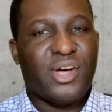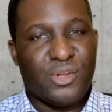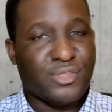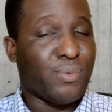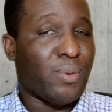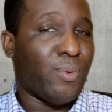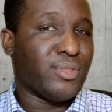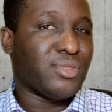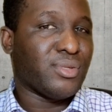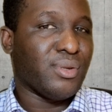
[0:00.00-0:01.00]
also we
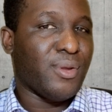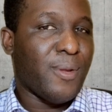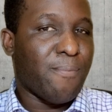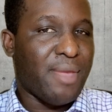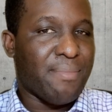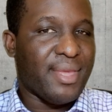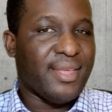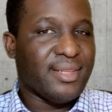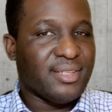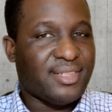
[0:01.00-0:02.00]
want to maybe
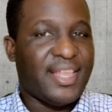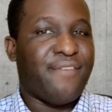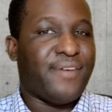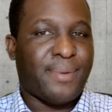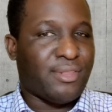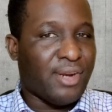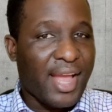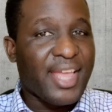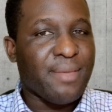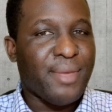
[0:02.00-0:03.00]
save a
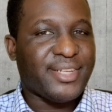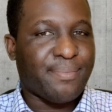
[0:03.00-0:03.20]
particular image,